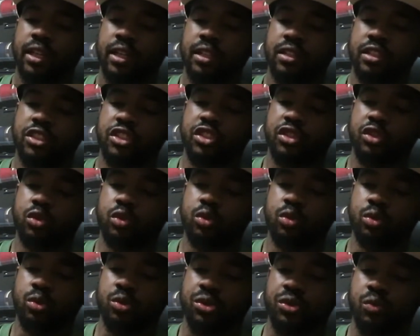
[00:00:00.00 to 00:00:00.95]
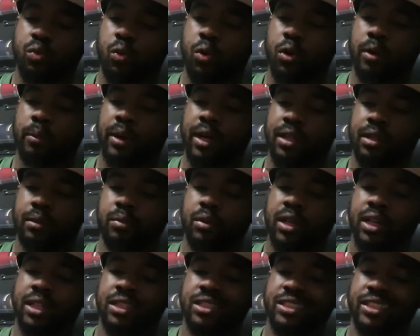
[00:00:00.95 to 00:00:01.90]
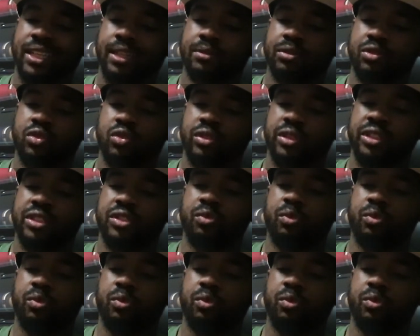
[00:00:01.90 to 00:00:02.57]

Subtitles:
The shoes worn by LeBron James during his